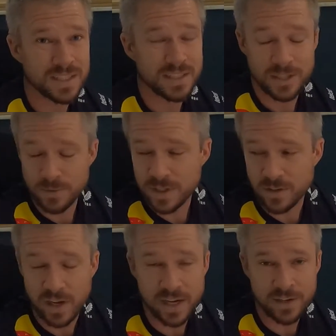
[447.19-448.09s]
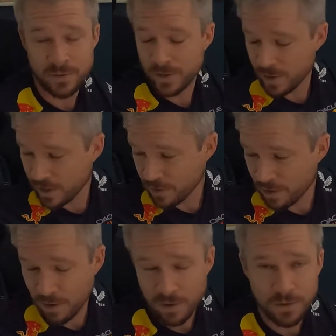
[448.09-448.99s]
it reclined
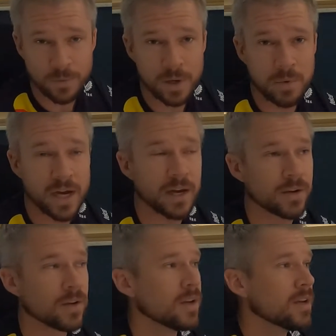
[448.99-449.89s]
all the way back.